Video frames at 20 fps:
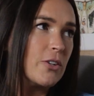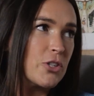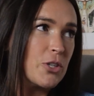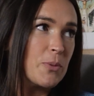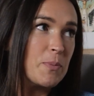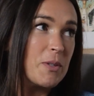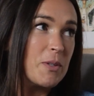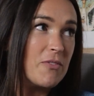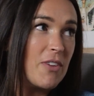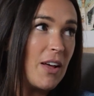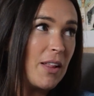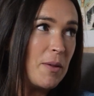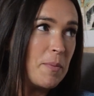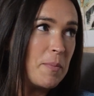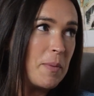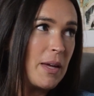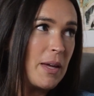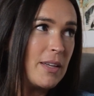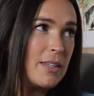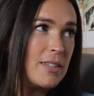leadership
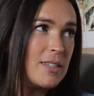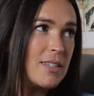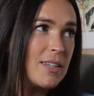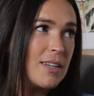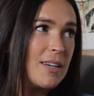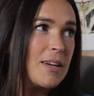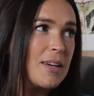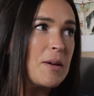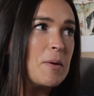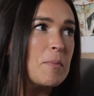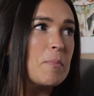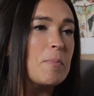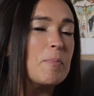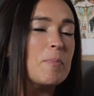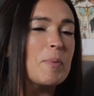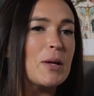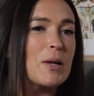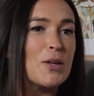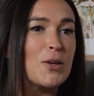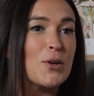development.
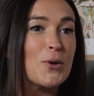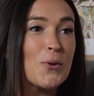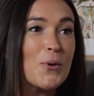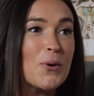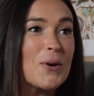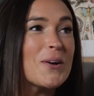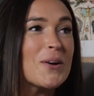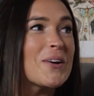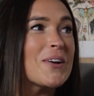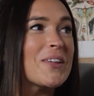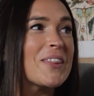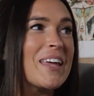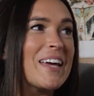But you're